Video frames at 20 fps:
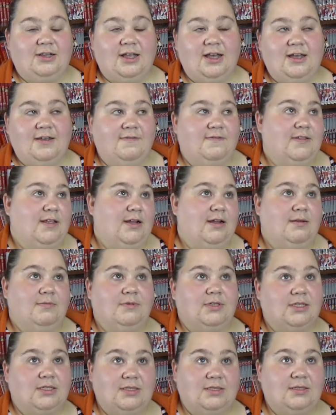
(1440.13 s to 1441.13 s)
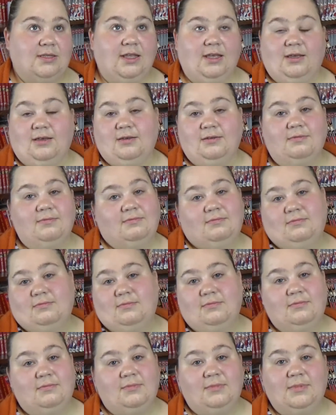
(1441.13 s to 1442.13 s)
life that I'm just like,
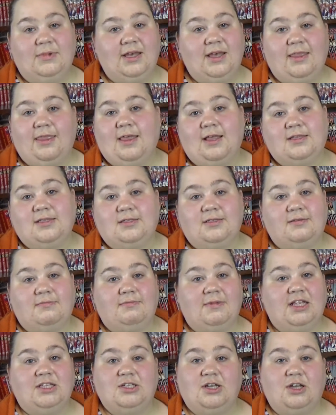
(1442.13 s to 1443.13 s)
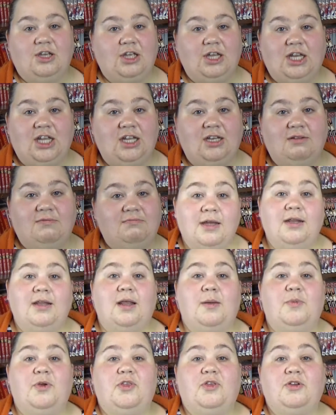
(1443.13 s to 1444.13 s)
that's all you need.
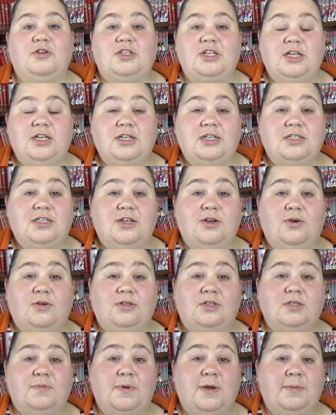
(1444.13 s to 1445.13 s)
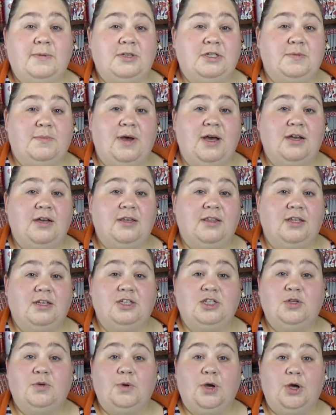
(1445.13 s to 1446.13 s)
Number 13 is the oldest published manga
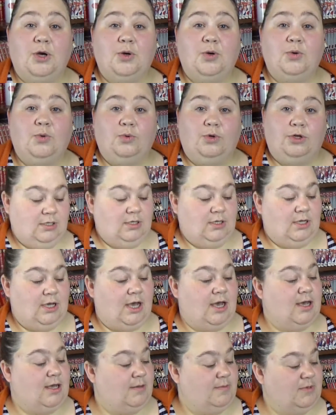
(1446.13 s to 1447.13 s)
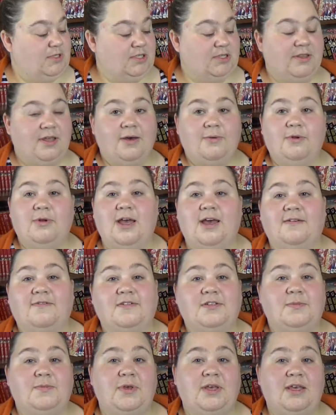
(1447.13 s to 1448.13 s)
that you own. So that would
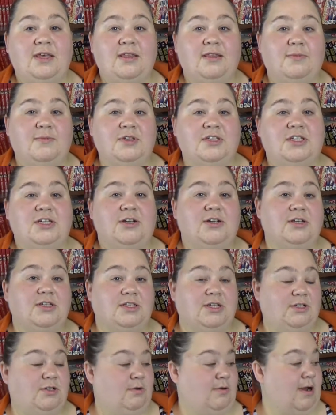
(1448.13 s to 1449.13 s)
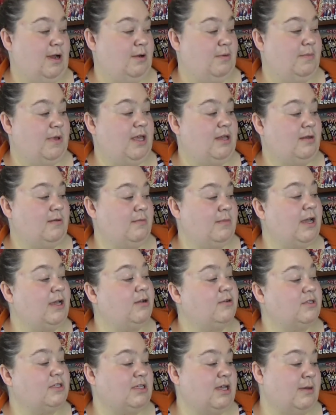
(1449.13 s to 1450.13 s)
have to be The Mysterious Underground Men by
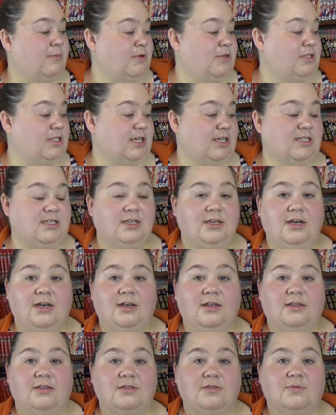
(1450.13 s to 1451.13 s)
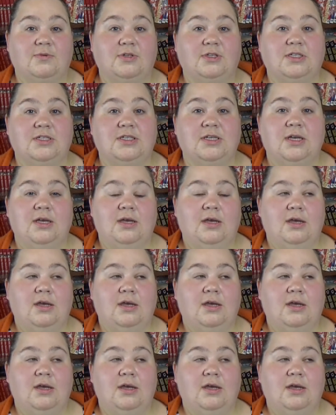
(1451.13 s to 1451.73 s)
Osamu Tezuka. This was